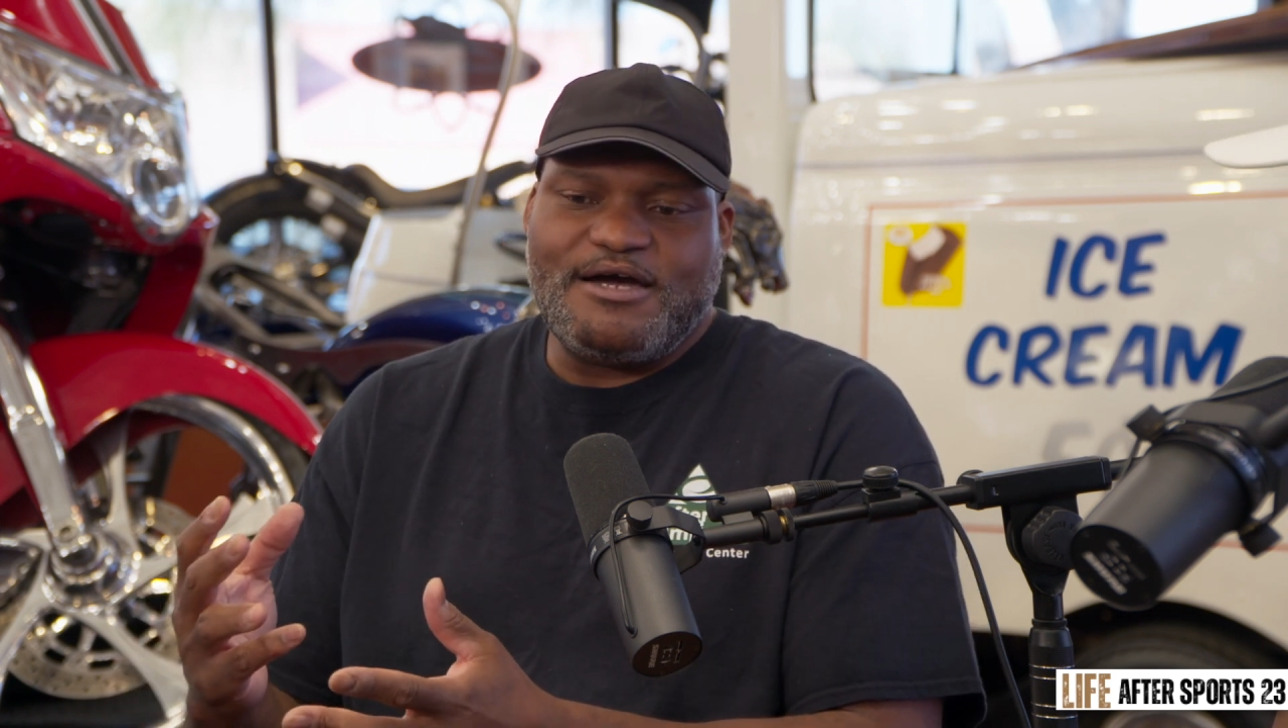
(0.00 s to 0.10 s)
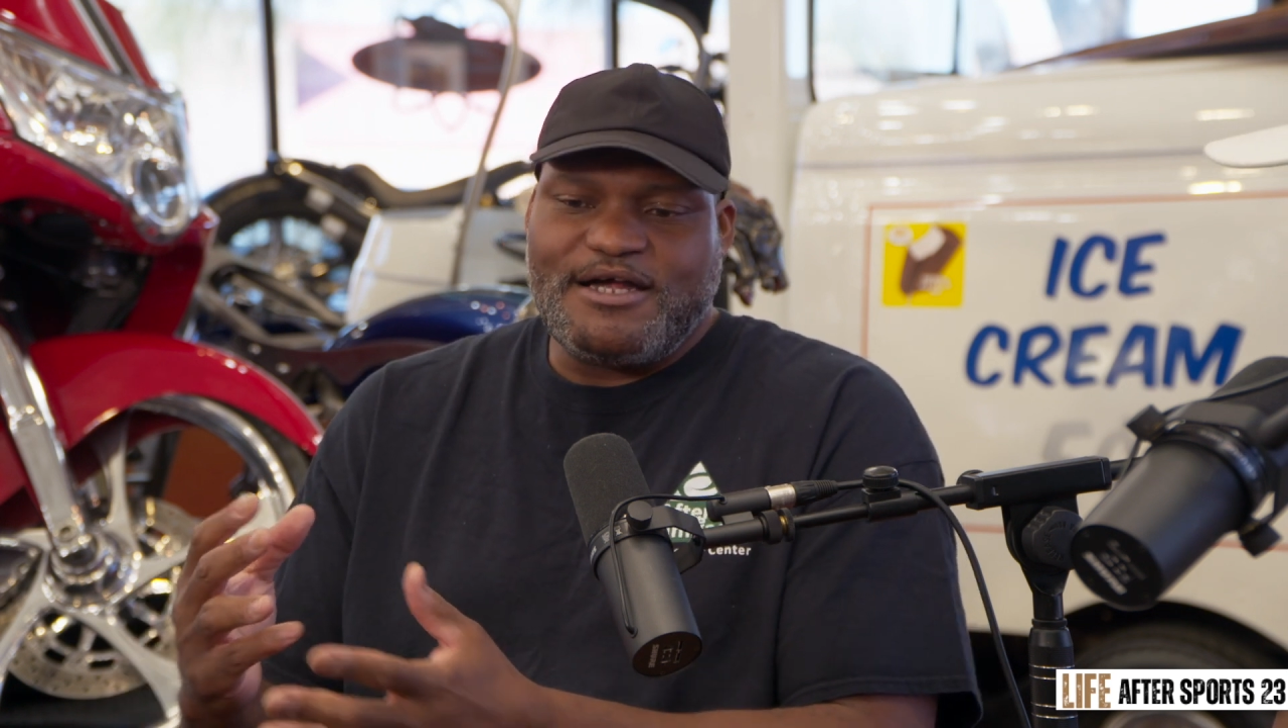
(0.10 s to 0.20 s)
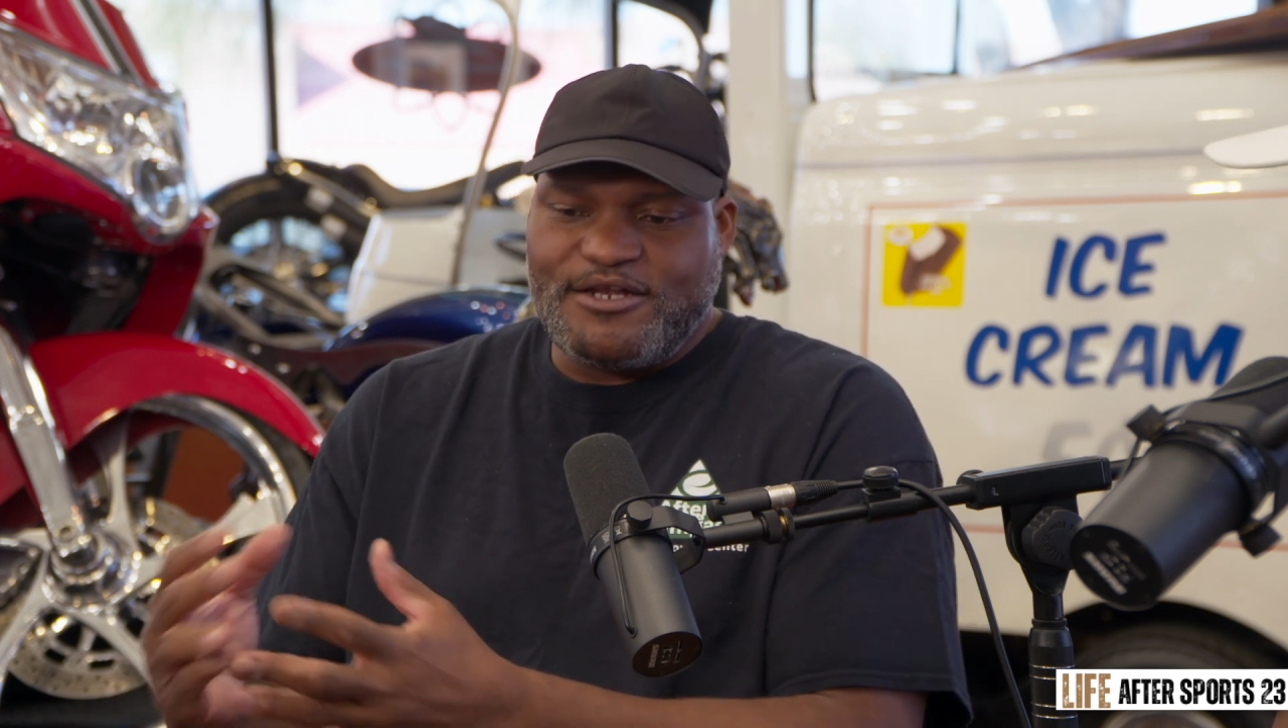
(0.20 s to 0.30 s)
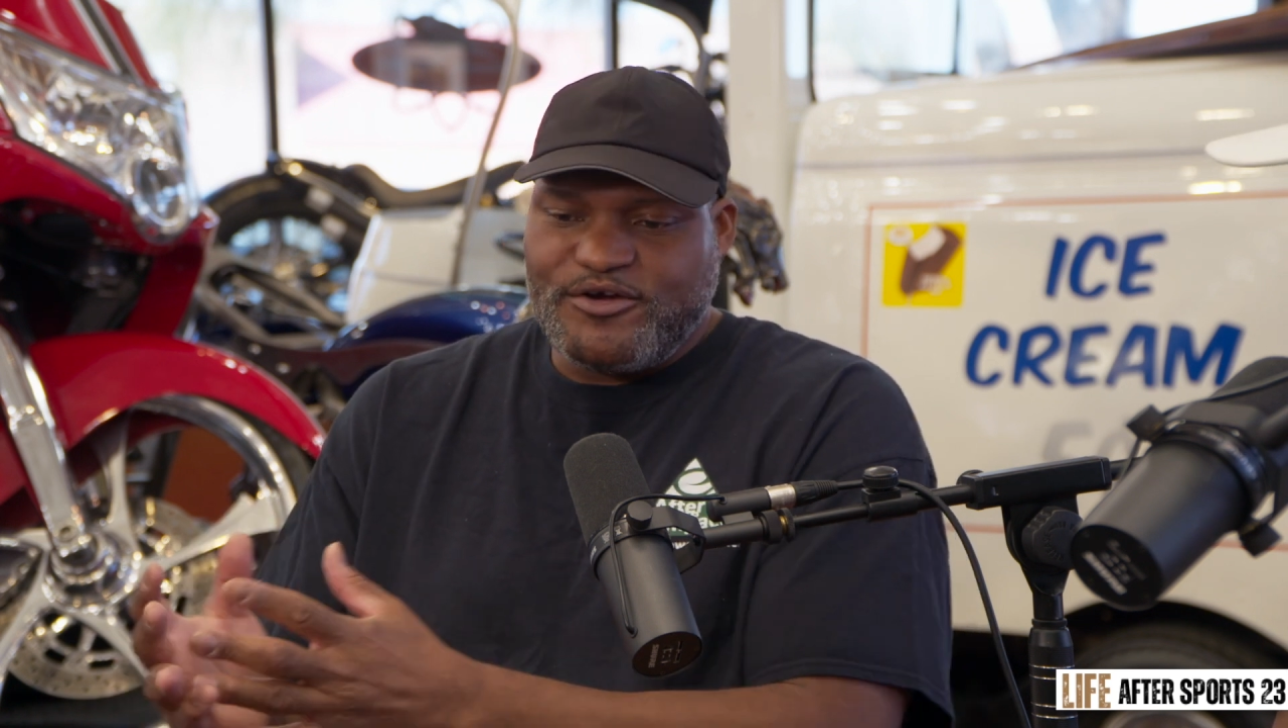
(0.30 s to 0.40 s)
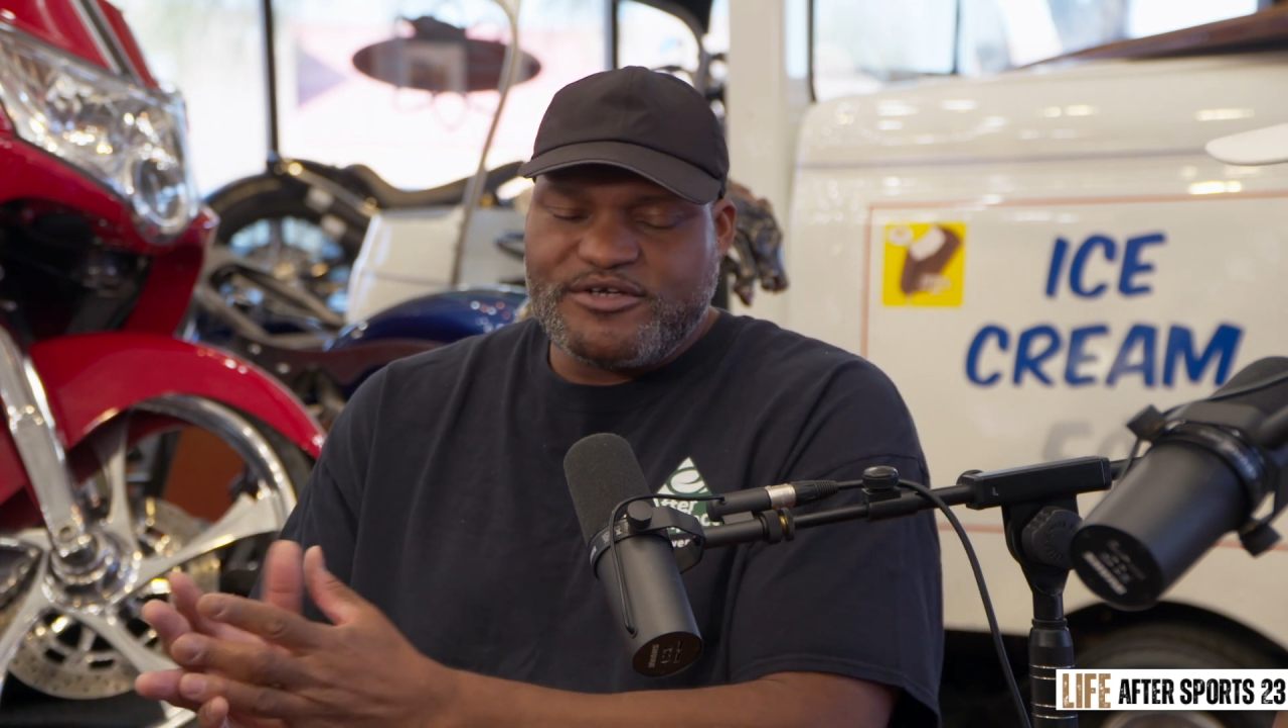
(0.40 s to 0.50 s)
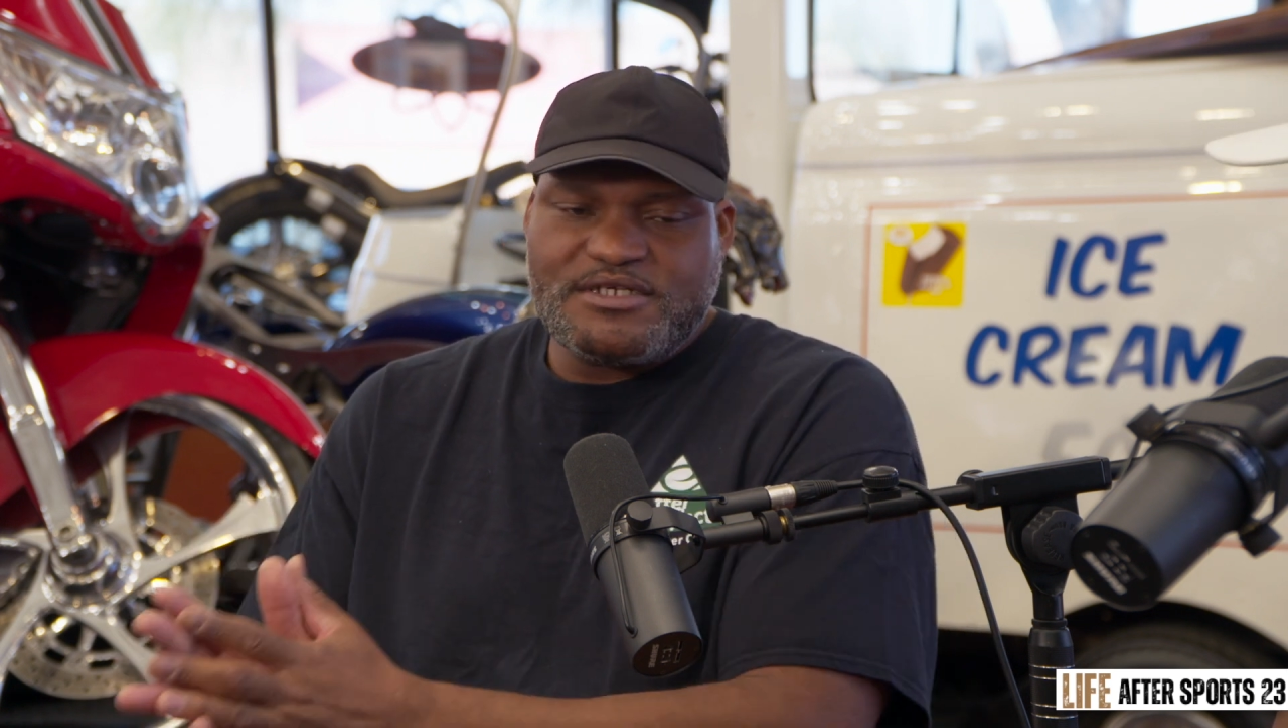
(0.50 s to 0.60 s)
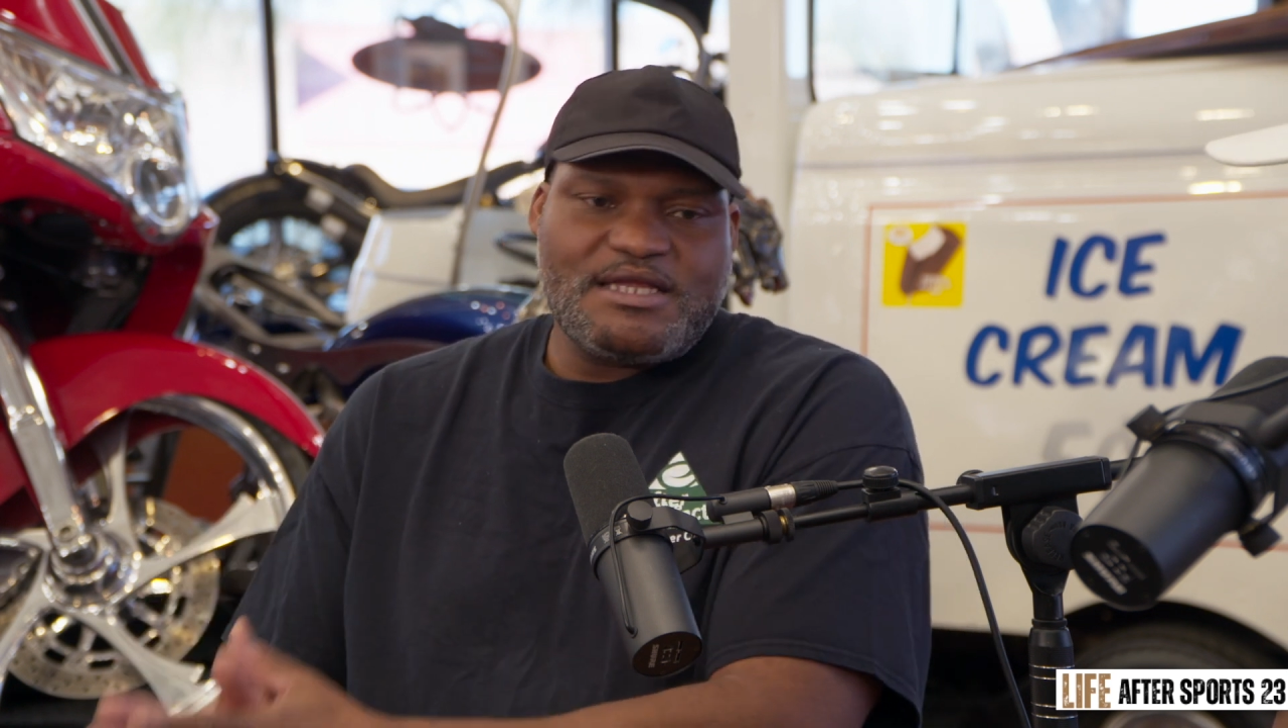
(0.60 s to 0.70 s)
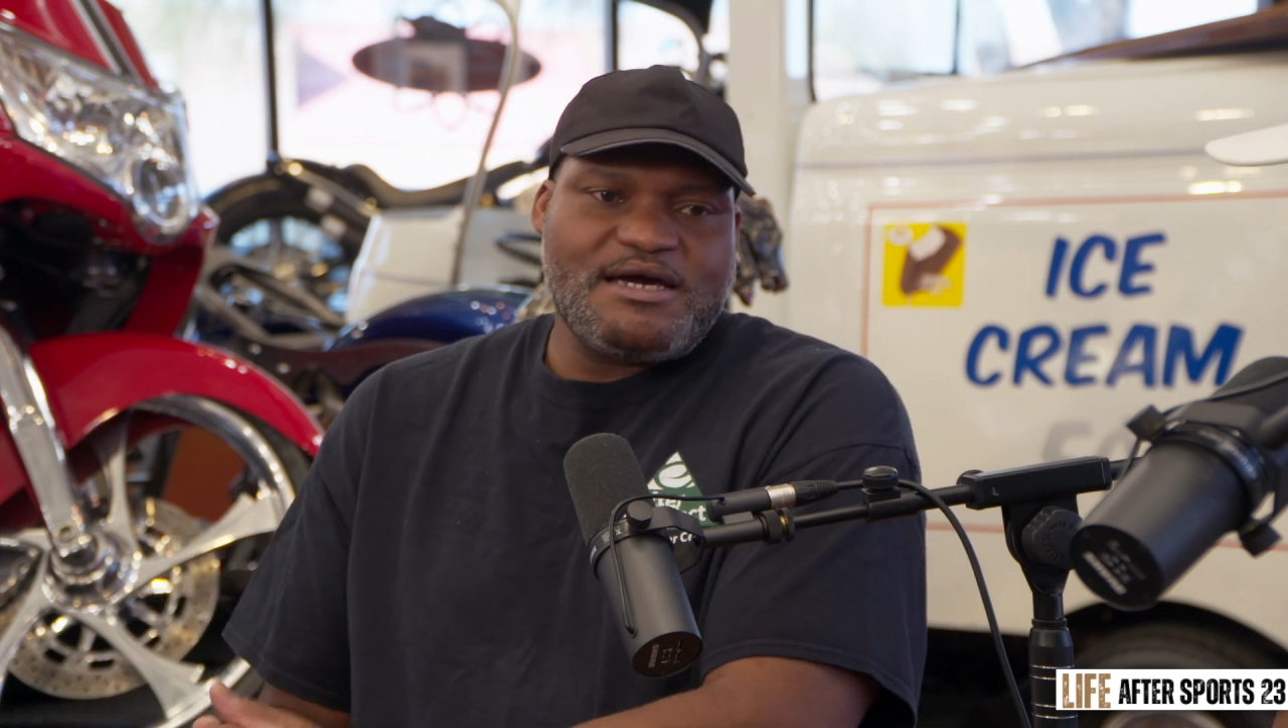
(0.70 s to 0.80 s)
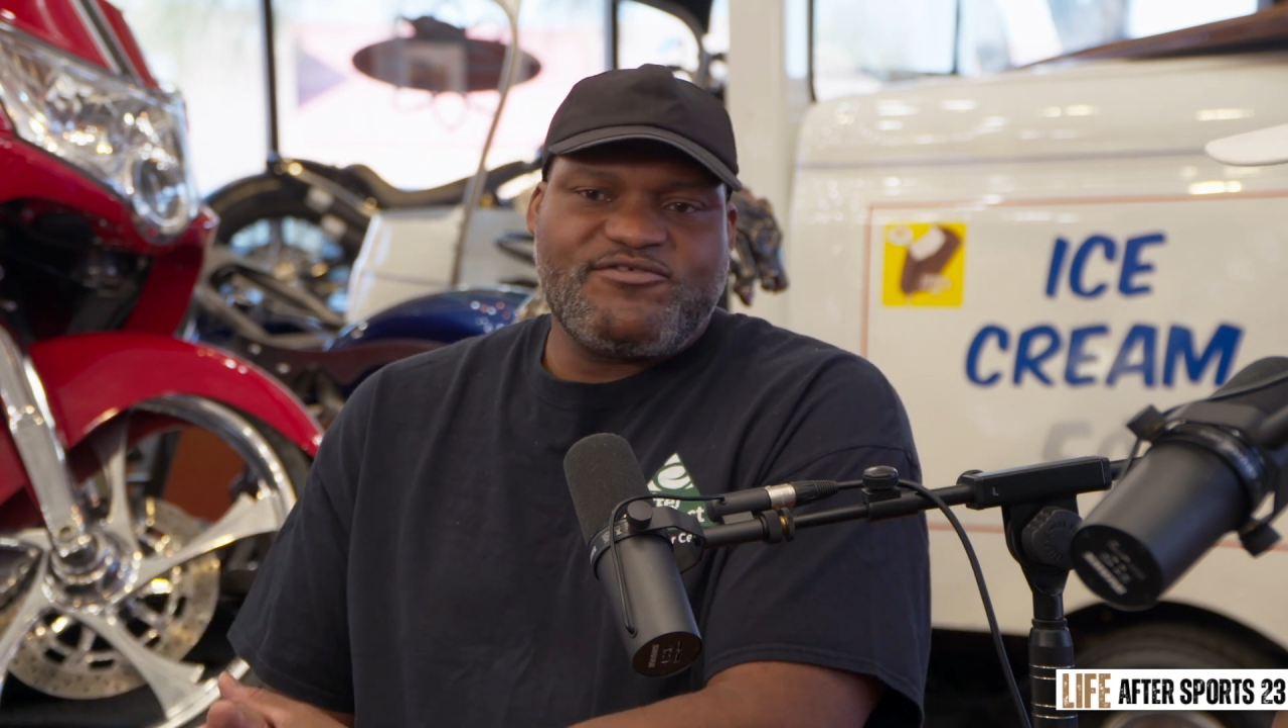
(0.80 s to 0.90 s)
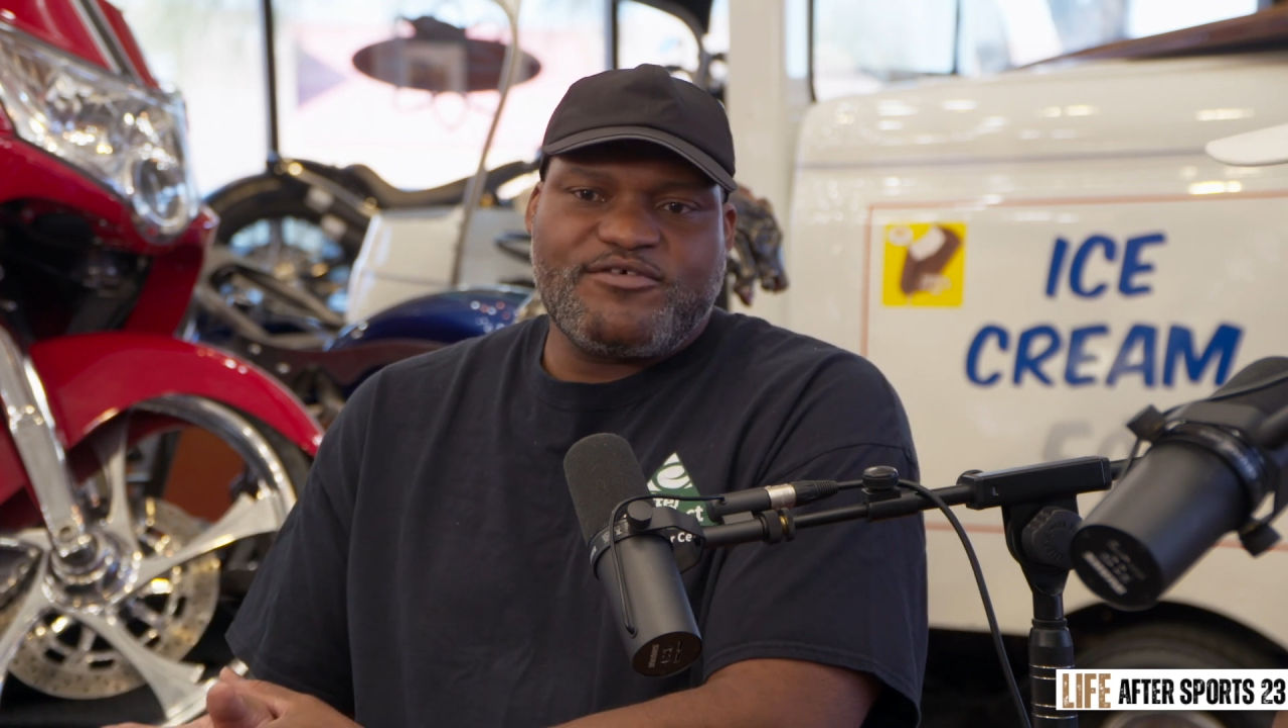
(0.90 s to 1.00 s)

I learned a lot